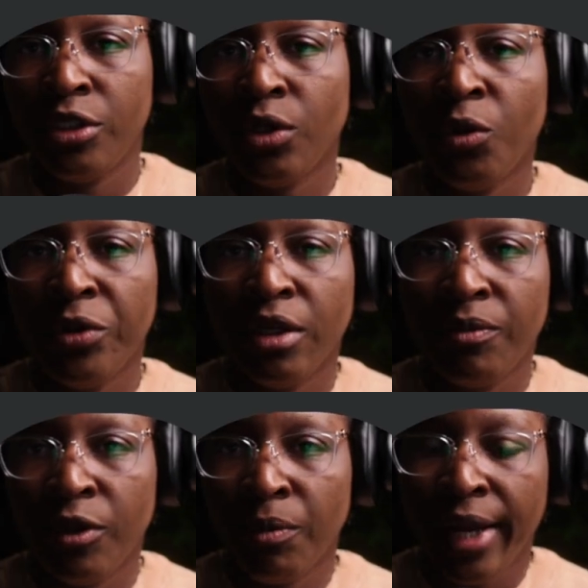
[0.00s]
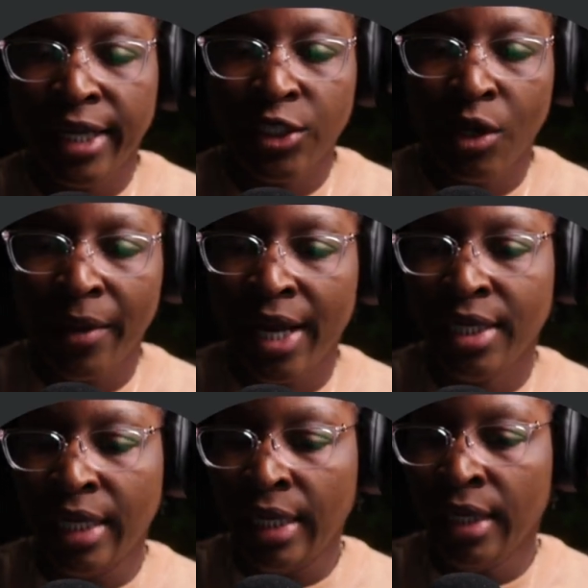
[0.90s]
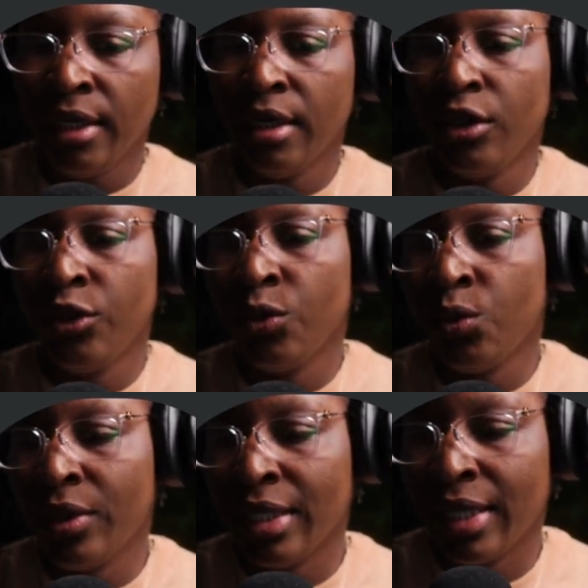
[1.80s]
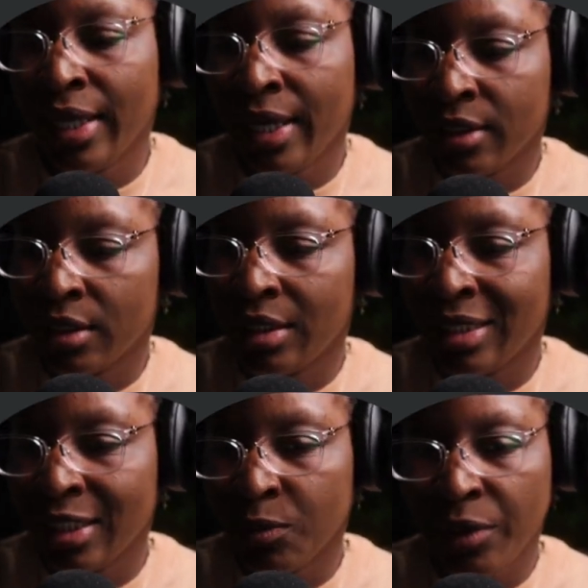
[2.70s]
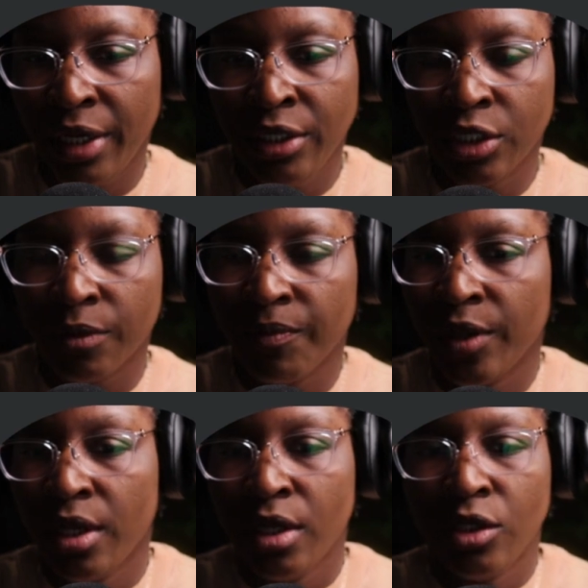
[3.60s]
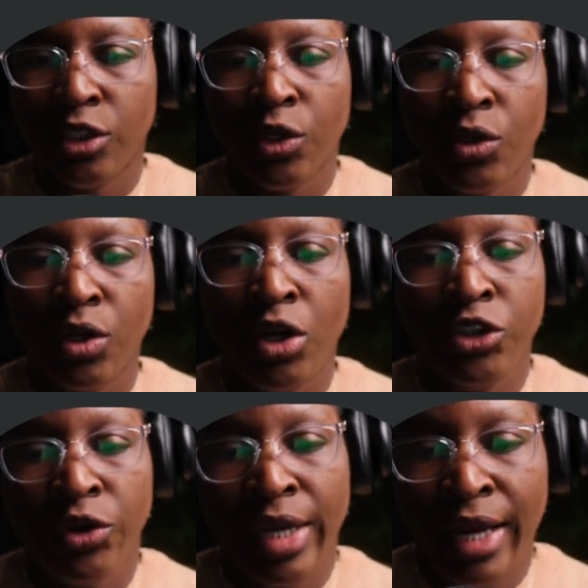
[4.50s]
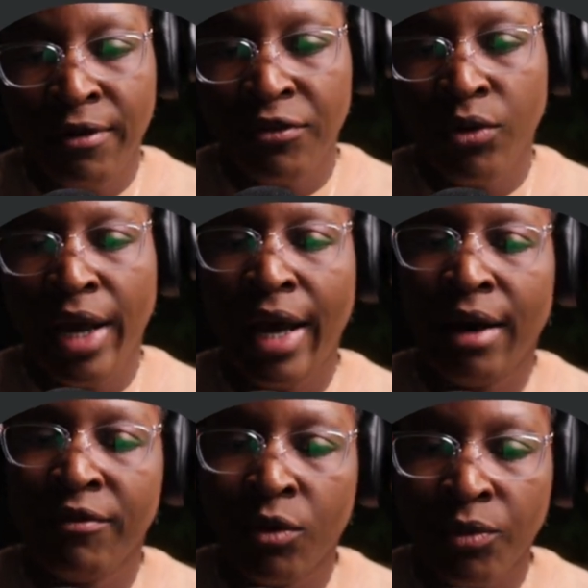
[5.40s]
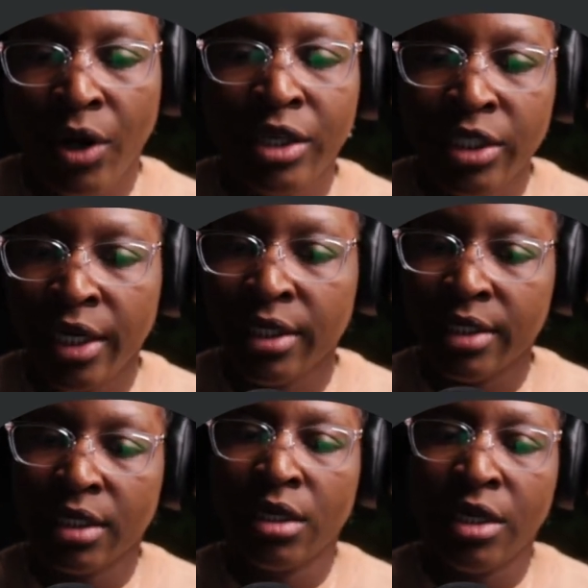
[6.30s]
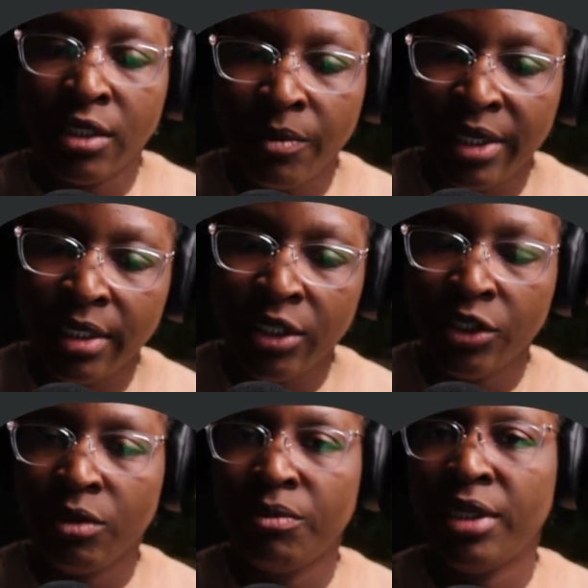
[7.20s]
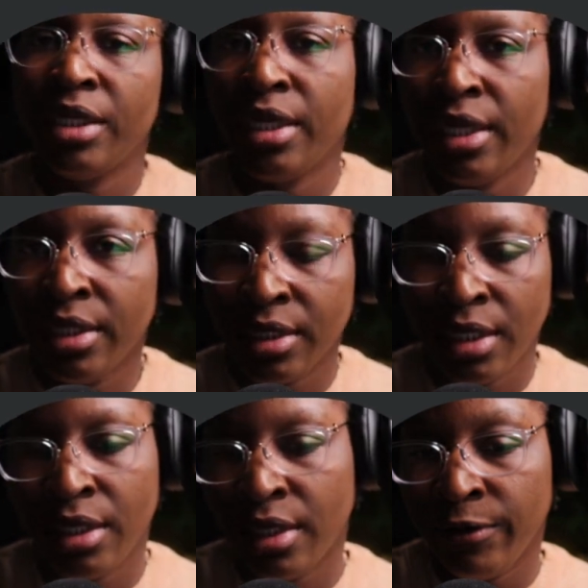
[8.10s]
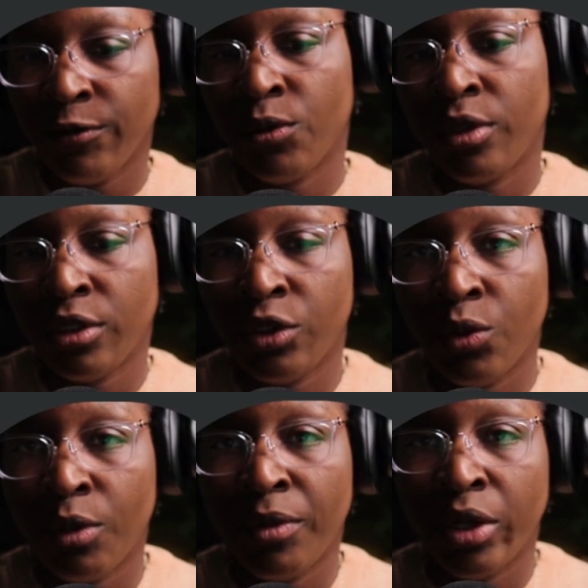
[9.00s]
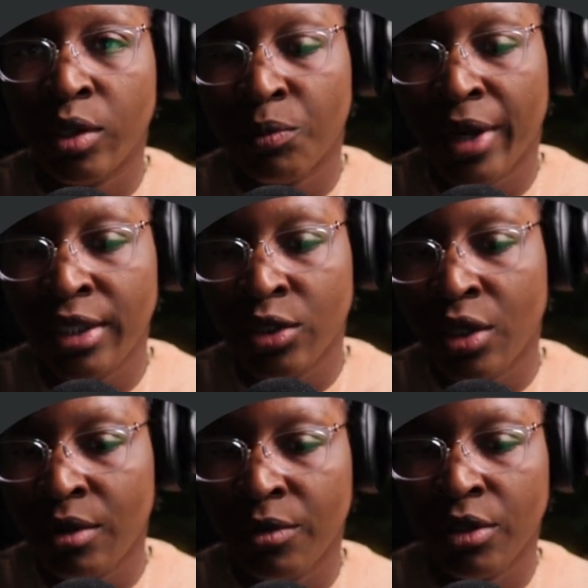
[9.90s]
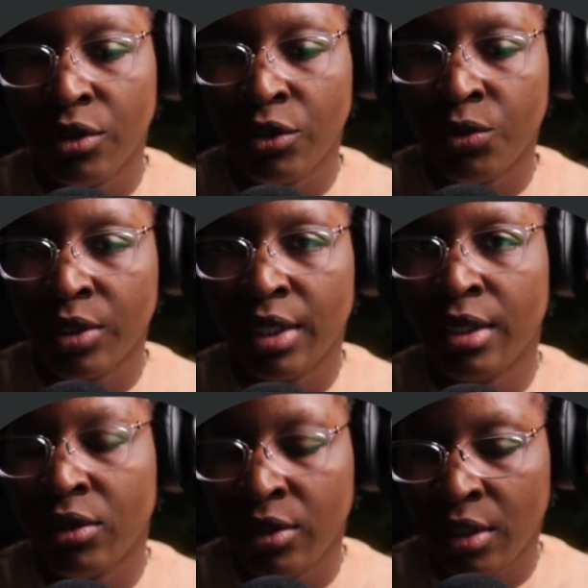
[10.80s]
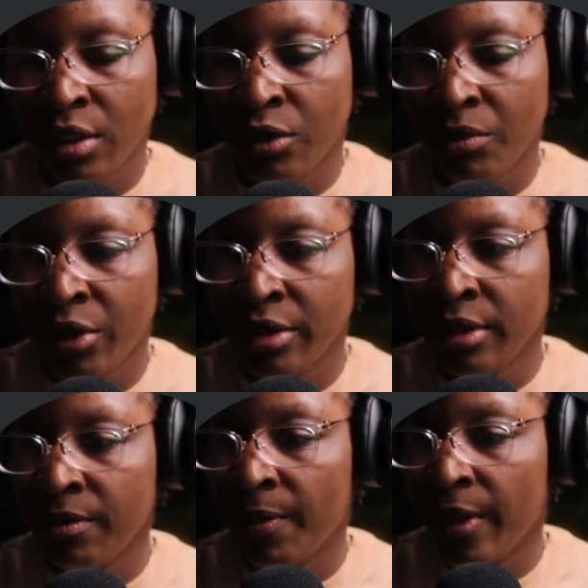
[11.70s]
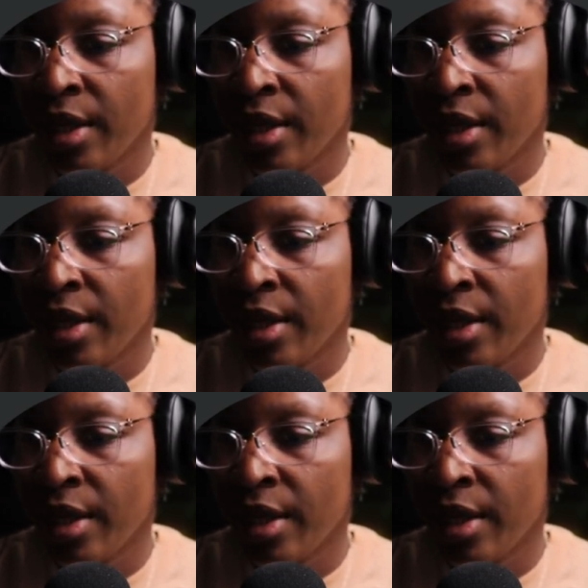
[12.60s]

Once you open up the PyCharm IDE, you will get to this page. So on your left, you have your projects, customization, plugins, and if you want to know about PyCharm, you would click on the learn button.